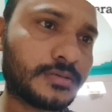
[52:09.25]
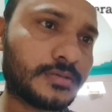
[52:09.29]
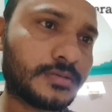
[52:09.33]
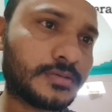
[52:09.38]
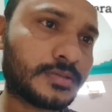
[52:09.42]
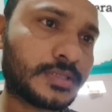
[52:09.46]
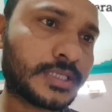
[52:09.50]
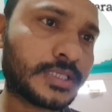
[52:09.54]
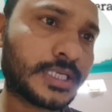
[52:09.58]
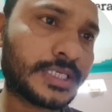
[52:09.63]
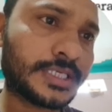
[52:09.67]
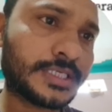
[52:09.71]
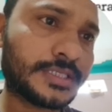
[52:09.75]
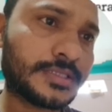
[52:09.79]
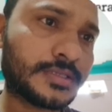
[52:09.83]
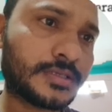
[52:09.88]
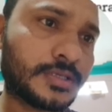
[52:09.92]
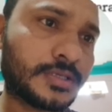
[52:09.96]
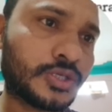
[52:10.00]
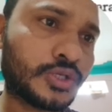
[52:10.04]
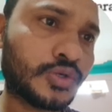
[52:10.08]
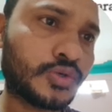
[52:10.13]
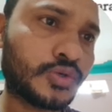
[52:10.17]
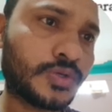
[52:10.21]
that is
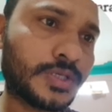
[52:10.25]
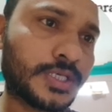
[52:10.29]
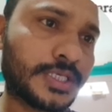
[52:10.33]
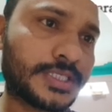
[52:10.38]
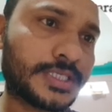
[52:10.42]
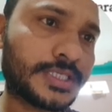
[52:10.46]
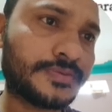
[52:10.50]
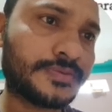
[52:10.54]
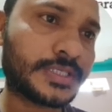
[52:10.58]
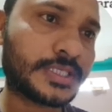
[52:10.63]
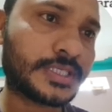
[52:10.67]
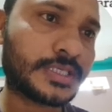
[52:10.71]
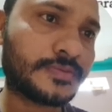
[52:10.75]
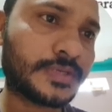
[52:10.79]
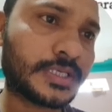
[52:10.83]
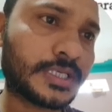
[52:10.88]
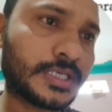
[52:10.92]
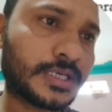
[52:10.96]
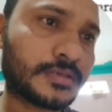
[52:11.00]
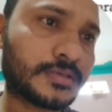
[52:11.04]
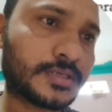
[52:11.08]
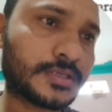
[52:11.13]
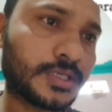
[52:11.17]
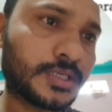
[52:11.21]
nucleus division, will
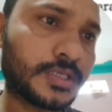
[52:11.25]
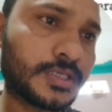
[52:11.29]
occur.